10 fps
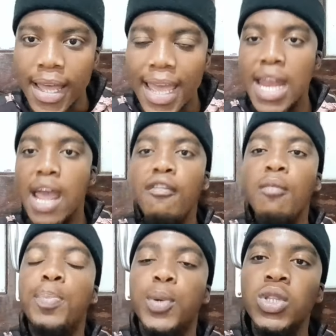and have
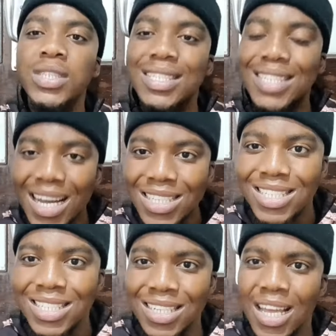a broad
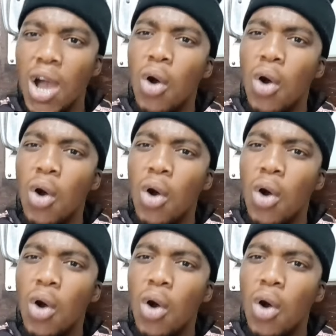discussion